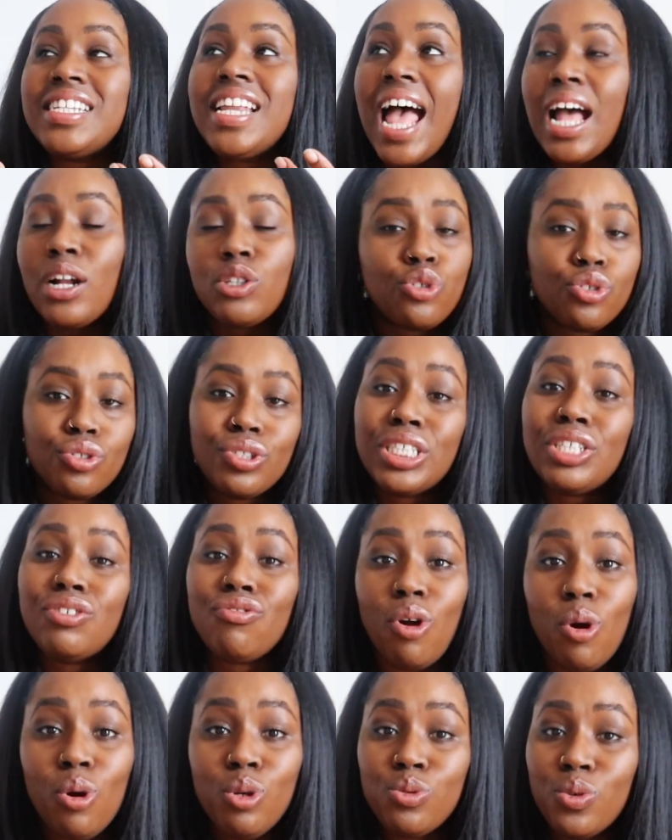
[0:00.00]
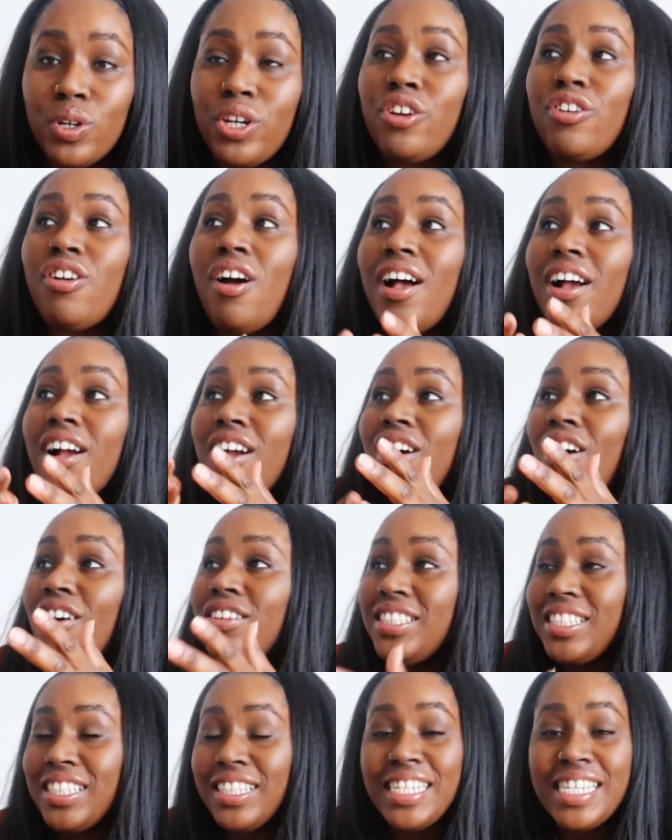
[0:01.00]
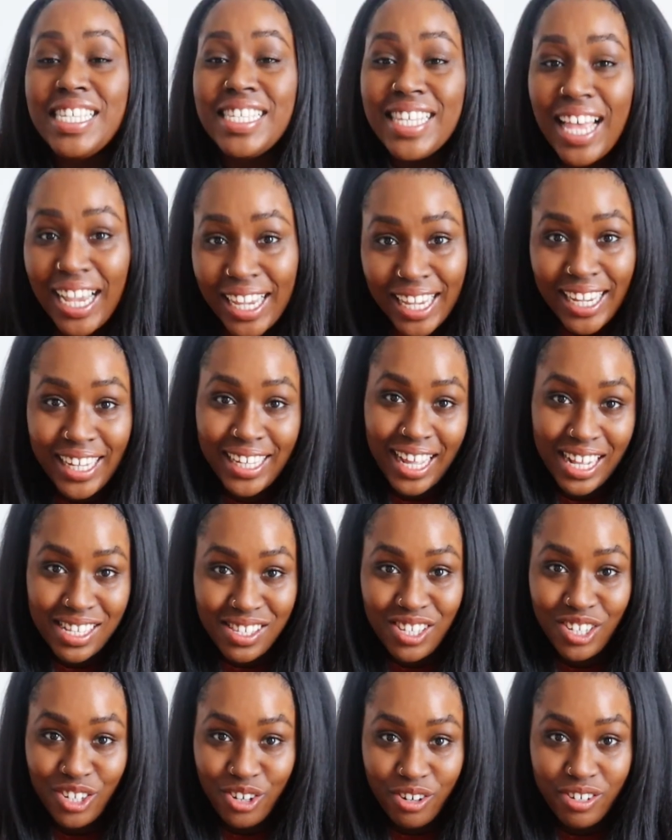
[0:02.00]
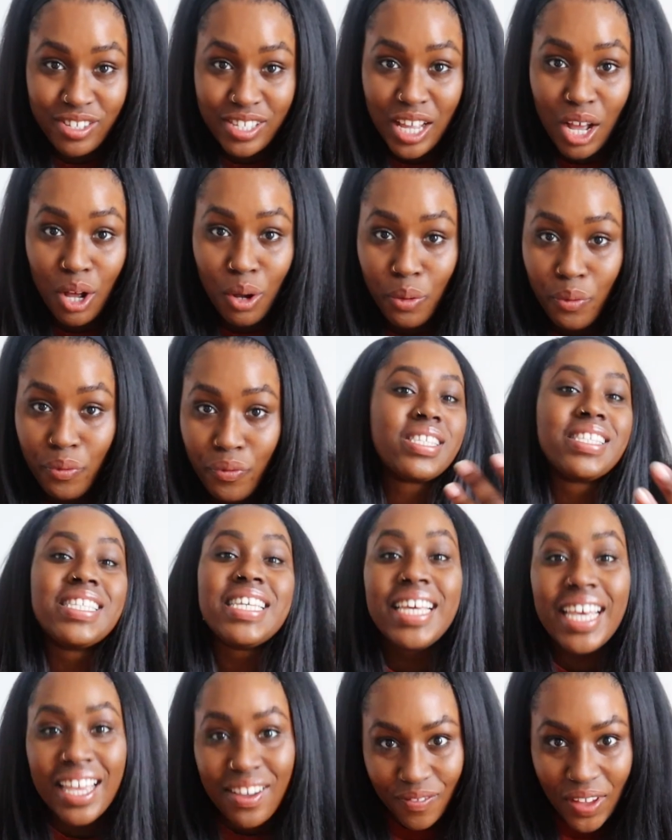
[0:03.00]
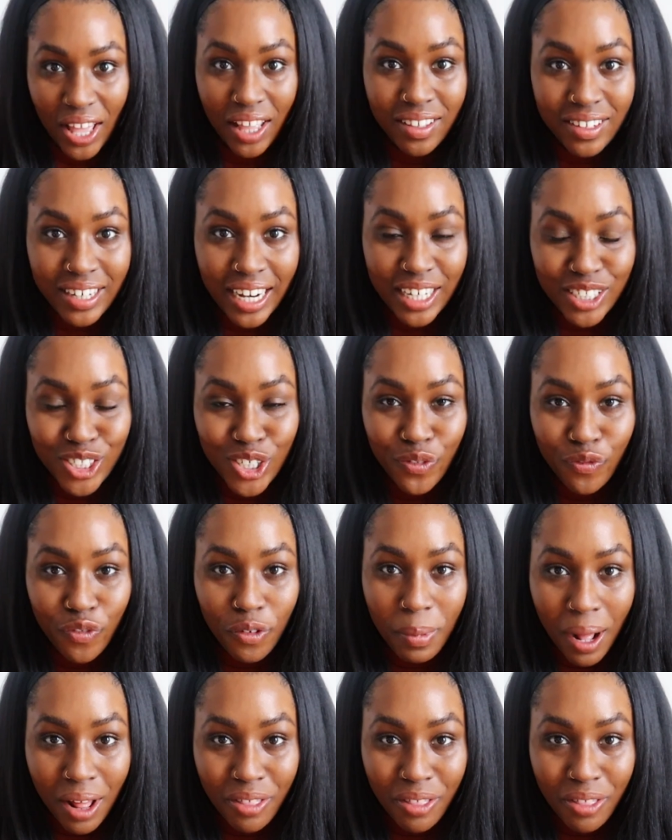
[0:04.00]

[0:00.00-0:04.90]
naturally grows when you're not constantly second guessing yourself or seeking validation from